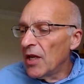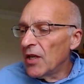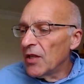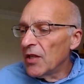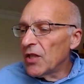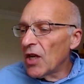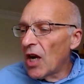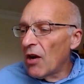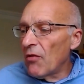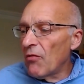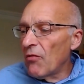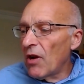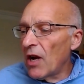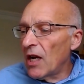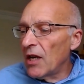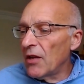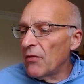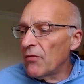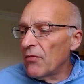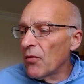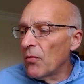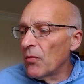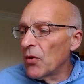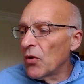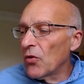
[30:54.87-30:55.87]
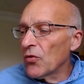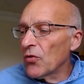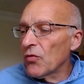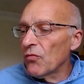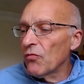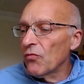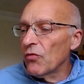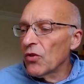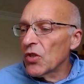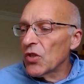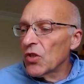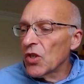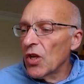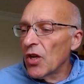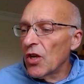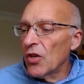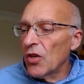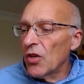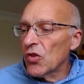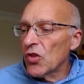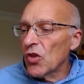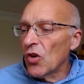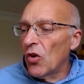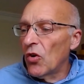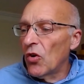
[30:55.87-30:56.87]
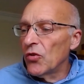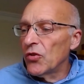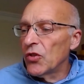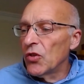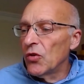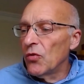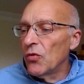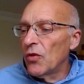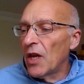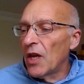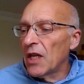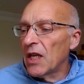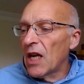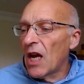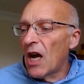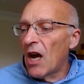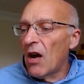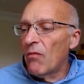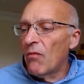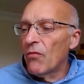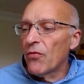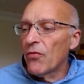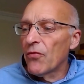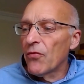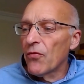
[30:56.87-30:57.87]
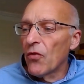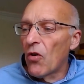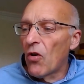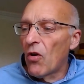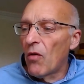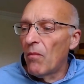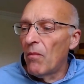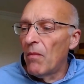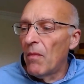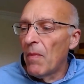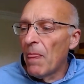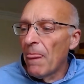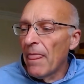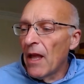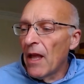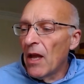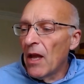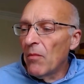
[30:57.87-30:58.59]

directly from your research, or do they come from